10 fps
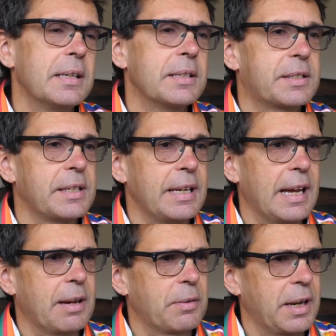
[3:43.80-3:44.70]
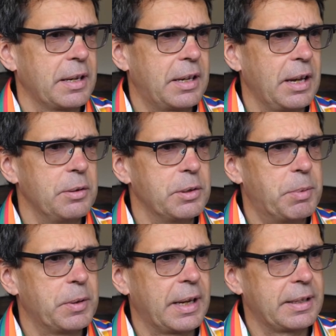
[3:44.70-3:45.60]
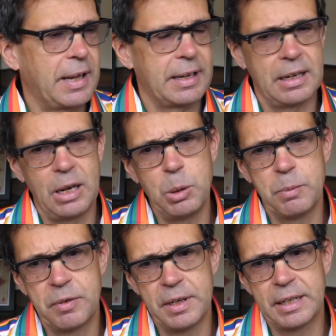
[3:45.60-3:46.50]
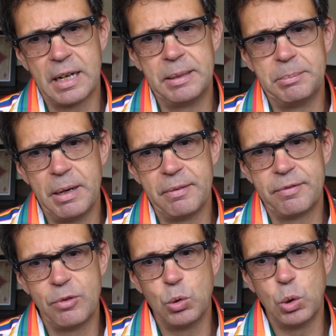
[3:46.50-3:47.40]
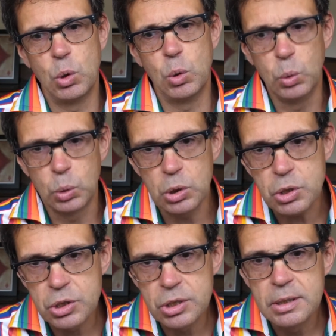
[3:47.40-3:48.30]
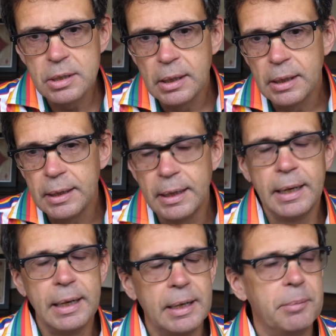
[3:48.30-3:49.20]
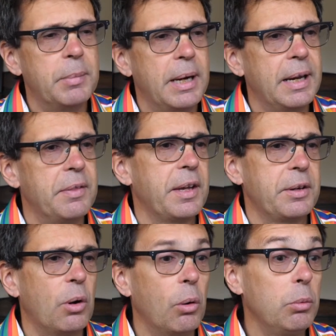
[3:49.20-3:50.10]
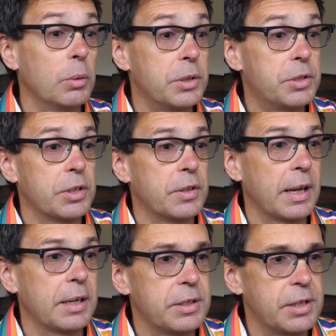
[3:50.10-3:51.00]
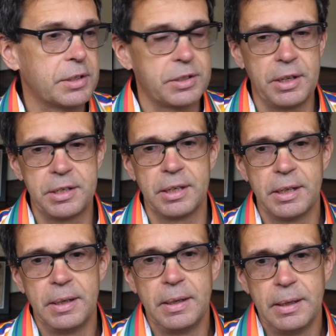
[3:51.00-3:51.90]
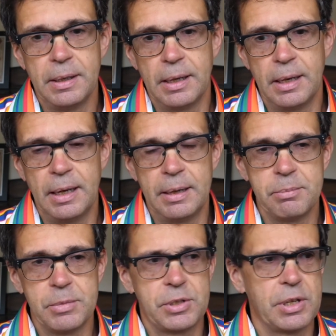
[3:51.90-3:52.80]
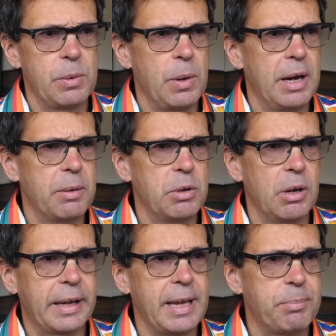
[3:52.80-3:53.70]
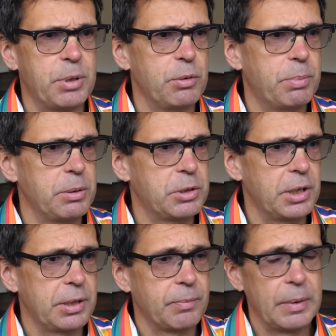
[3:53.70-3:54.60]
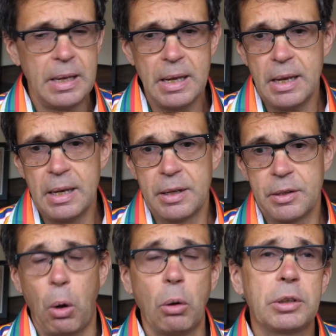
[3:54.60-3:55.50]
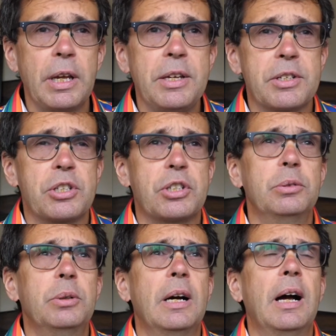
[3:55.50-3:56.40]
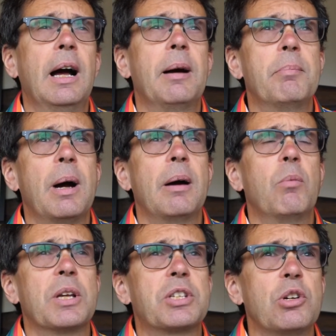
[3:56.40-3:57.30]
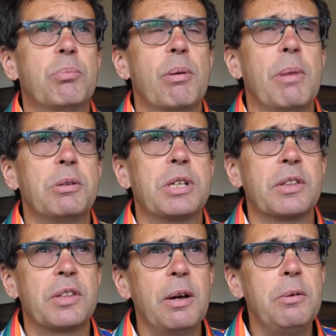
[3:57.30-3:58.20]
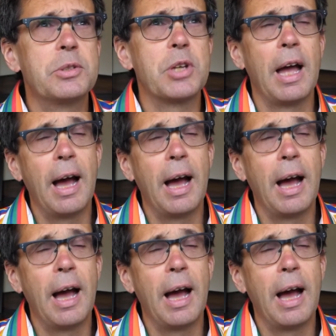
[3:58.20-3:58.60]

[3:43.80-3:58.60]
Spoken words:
that goes. But that'll hopefully come for August and then onwards. So that is exciting. So I will keep you posted. The holidays are still, we're still promoting those.